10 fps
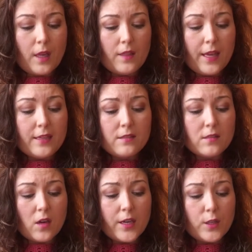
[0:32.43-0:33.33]
These
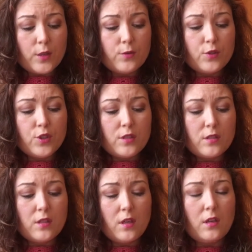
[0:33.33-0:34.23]
I use just
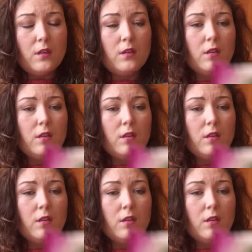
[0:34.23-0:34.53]
to